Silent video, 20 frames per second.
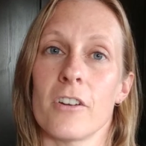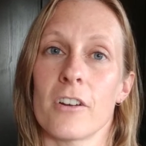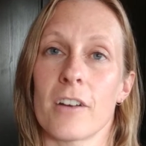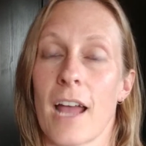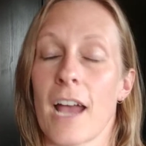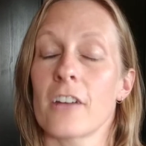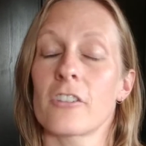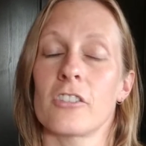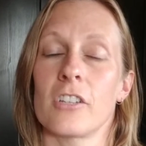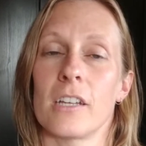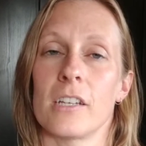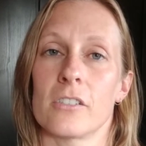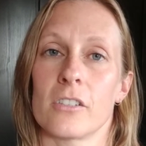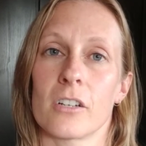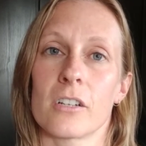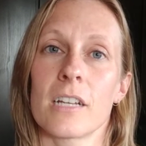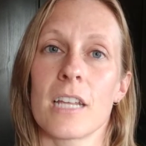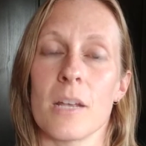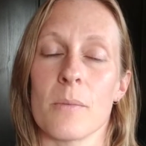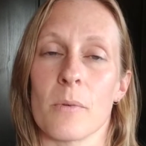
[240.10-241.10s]
heard actually a
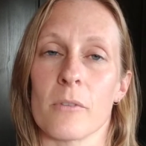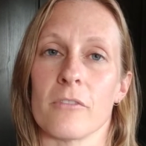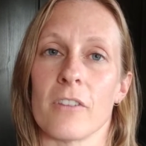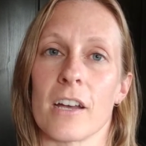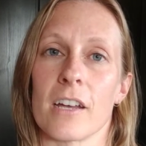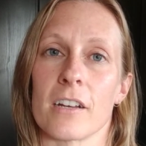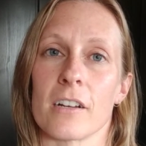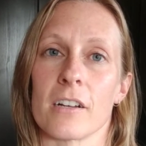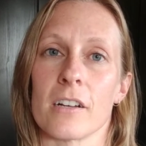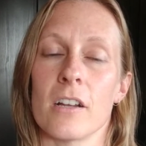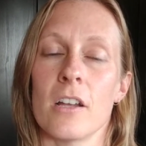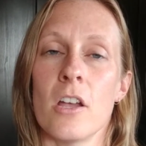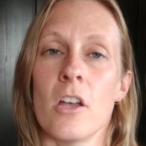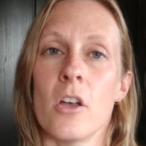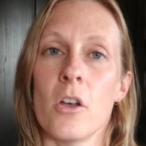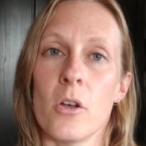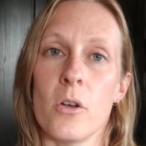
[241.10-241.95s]
turnkey provider